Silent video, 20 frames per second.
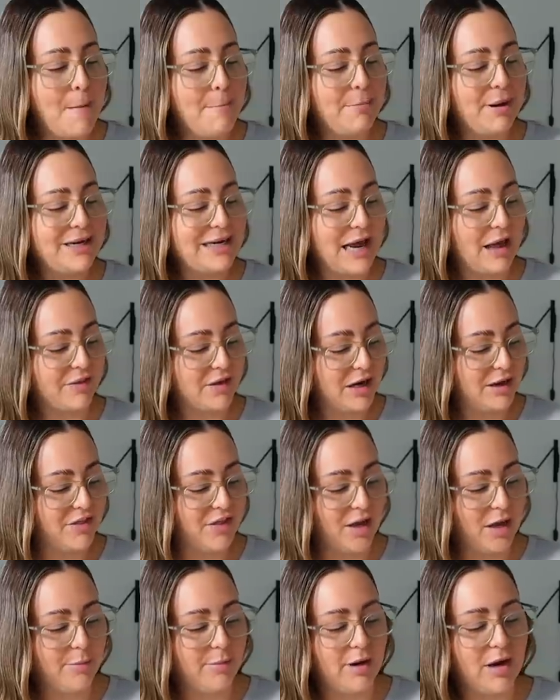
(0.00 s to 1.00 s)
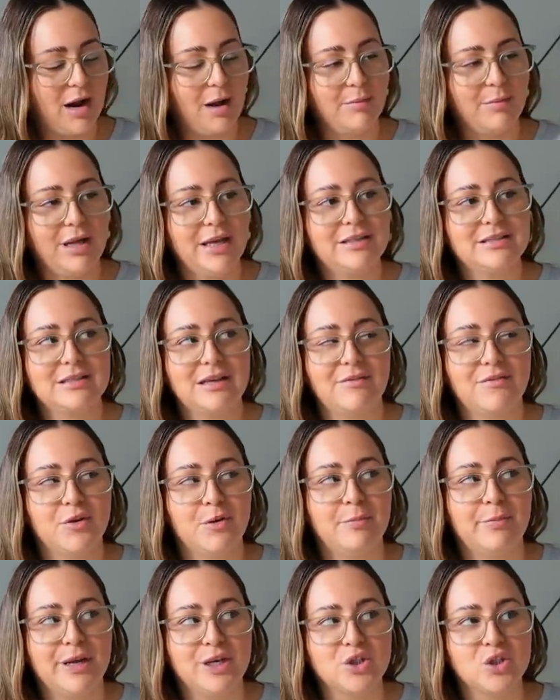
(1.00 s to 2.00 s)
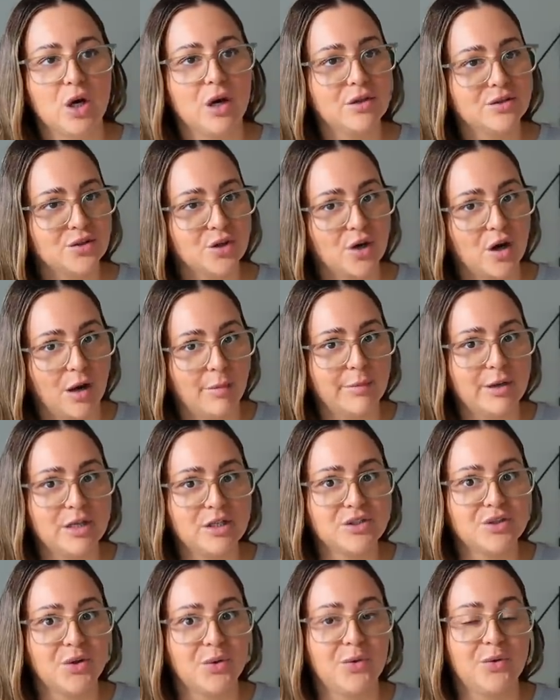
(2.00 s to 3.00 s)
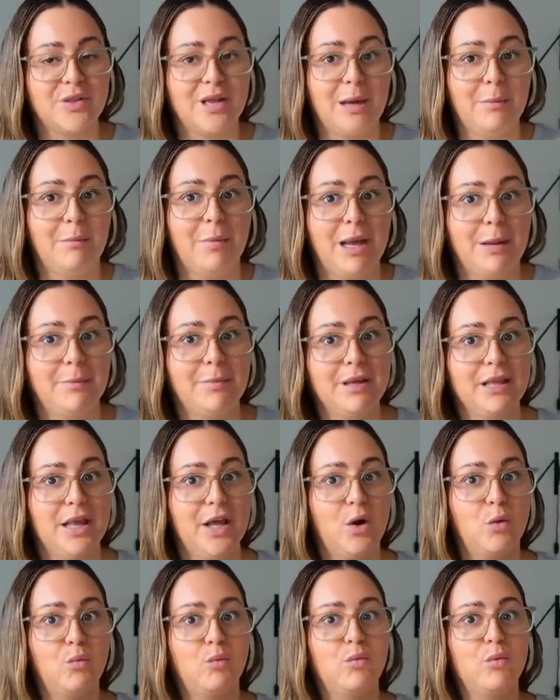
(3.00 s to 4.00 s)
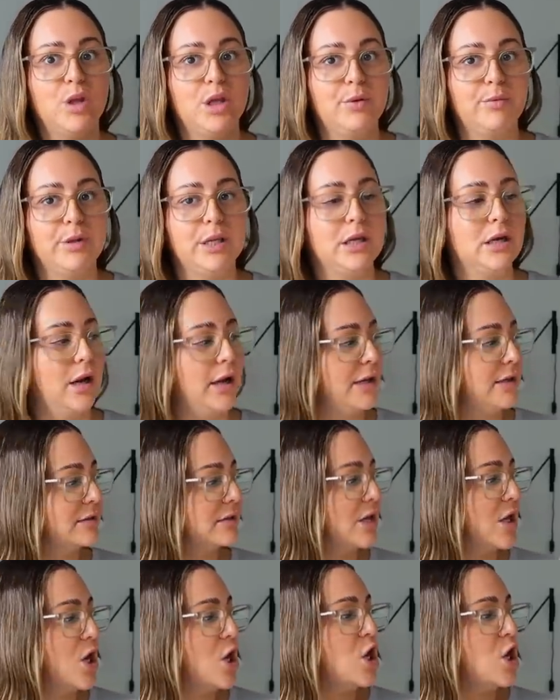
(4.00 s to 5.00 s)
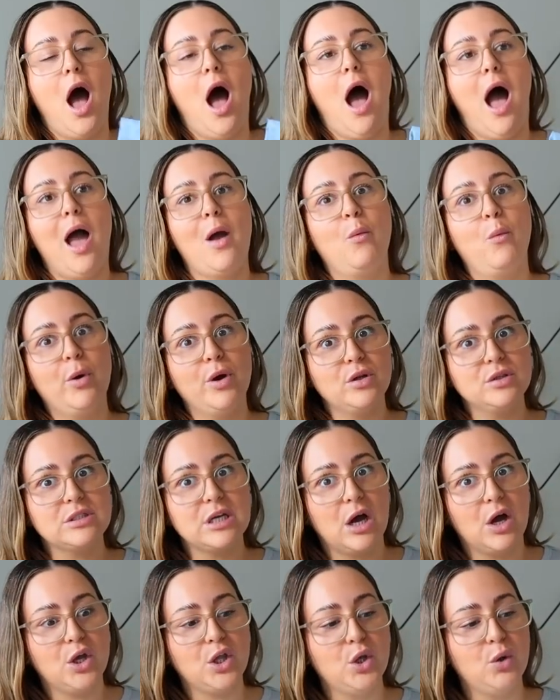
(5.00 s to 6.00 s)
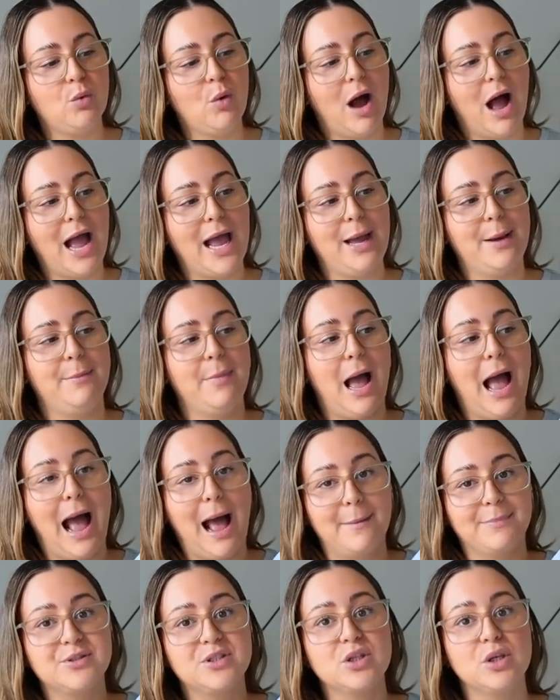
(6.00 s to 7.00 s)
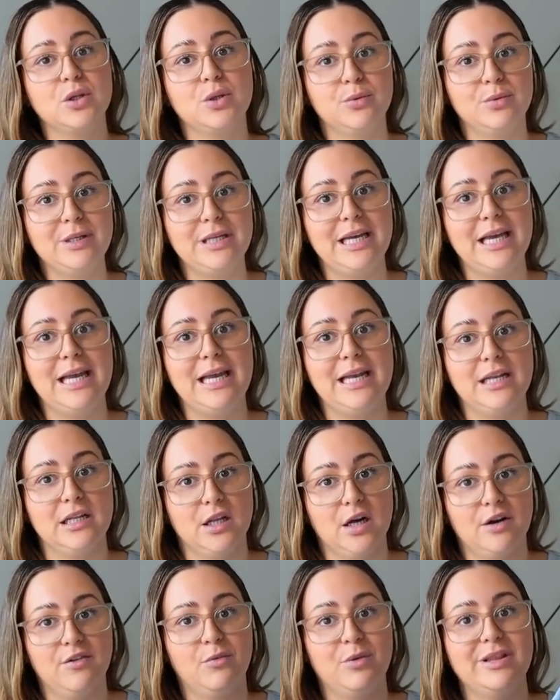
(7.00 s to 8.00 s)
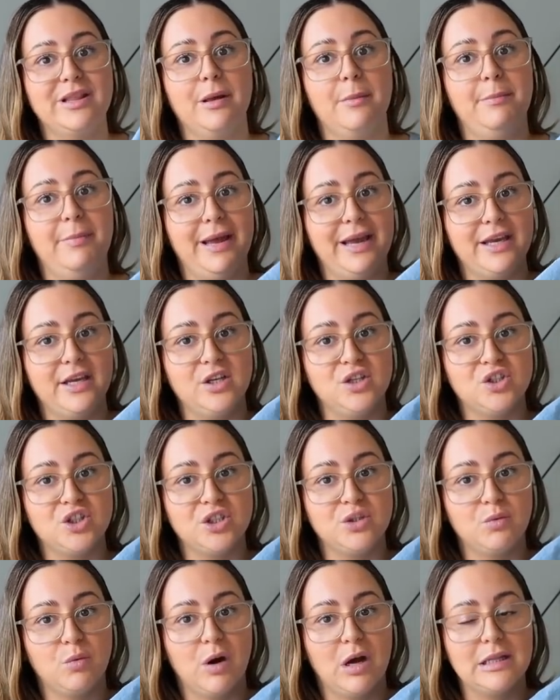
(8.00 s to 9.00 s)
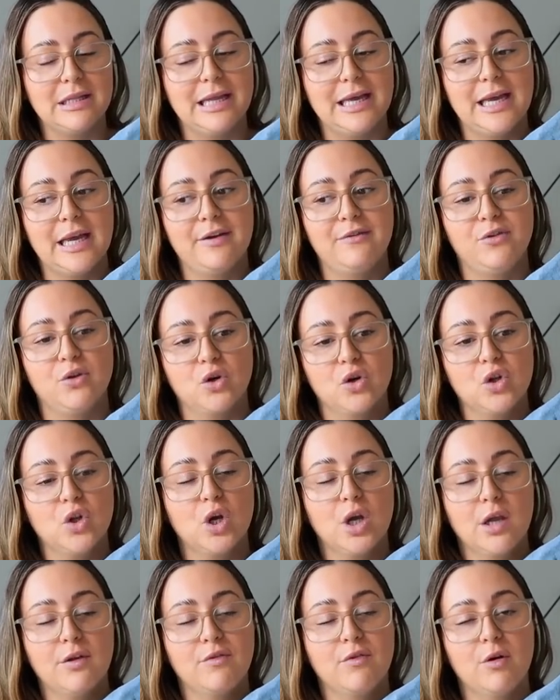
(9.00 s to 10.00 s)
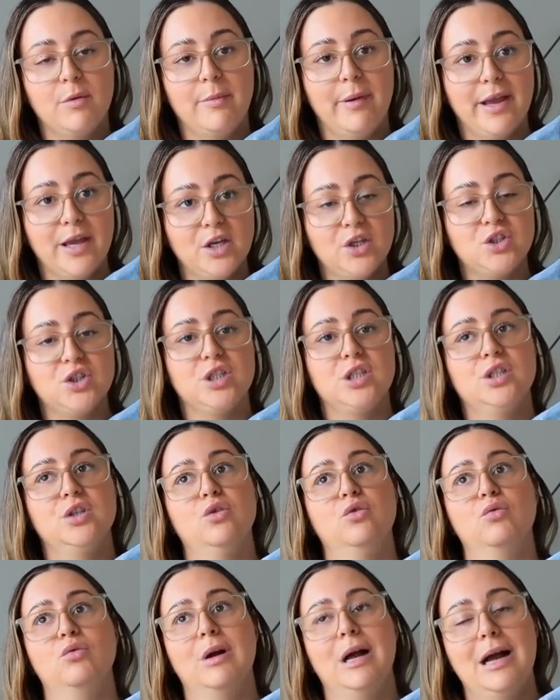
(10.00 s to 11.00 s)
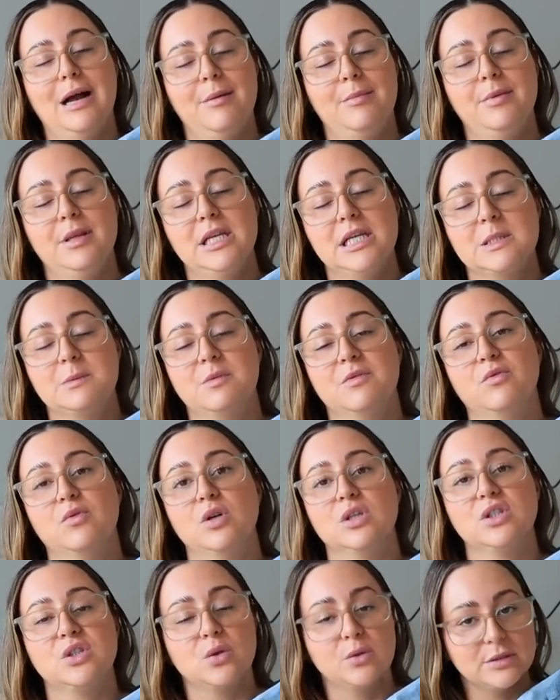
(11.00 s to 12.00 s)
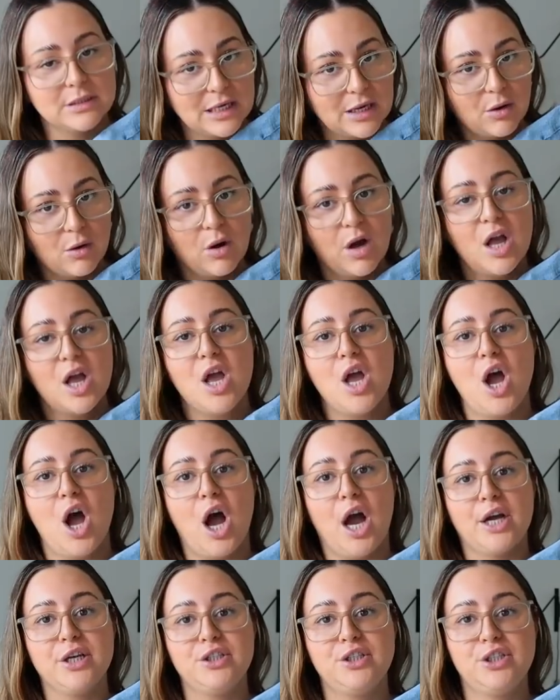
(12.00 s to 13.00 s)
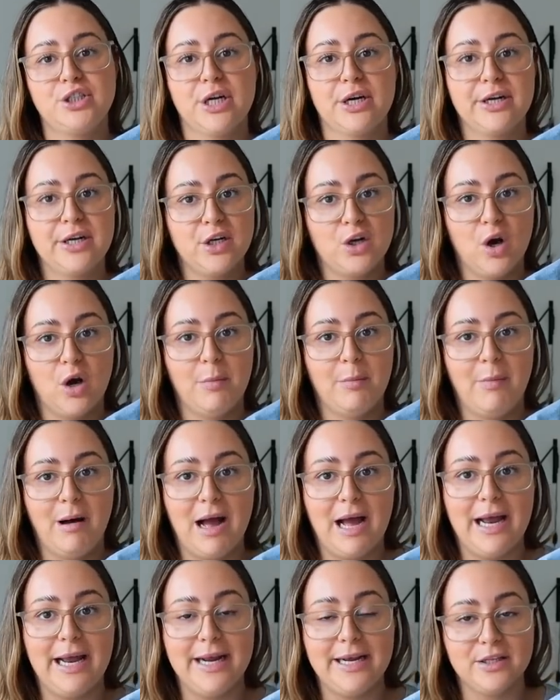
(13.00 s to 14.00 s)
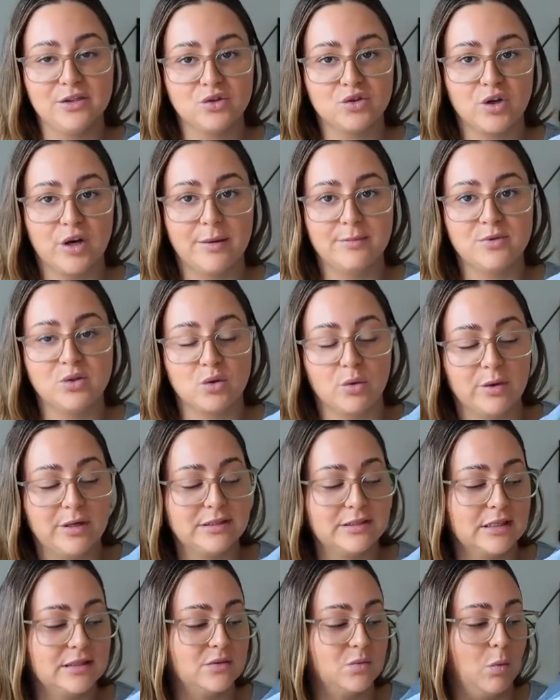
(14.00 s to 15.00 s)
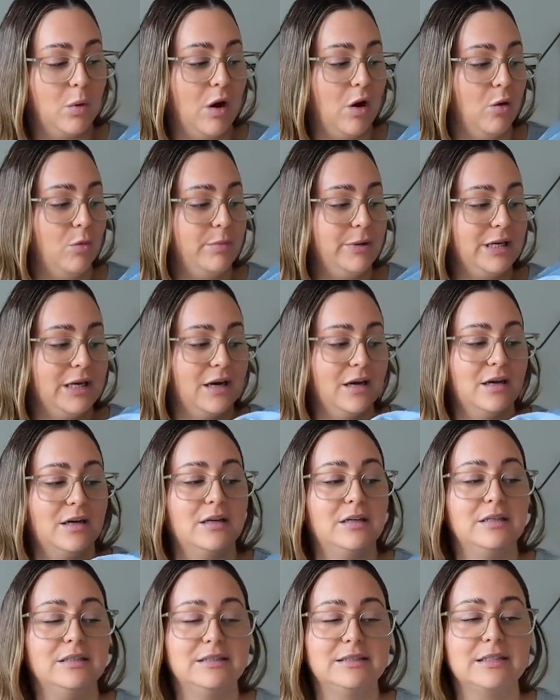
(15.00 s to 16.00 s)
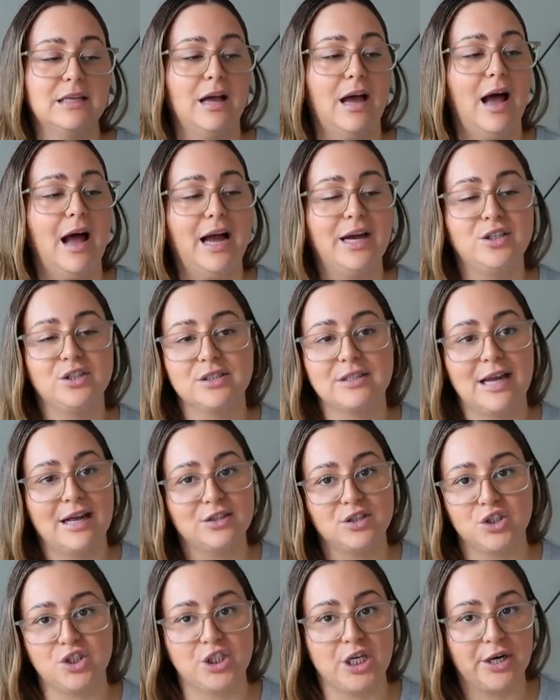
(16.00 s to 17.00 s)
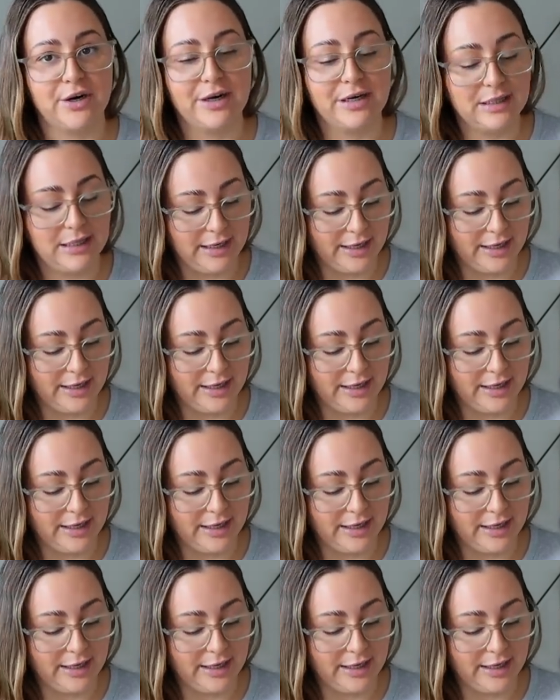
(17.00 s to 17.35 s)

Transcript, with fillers: But now that I think about it, I'm like, Steph, your beige Uggs are coming. So they might be like really, really nice. I will tell you, I am absolutely in love with the baggy jean one. Like, if you're looking for a baggy jean, grab this before it's sold out. I shared it on my Instagram stories as well because I just had to share it.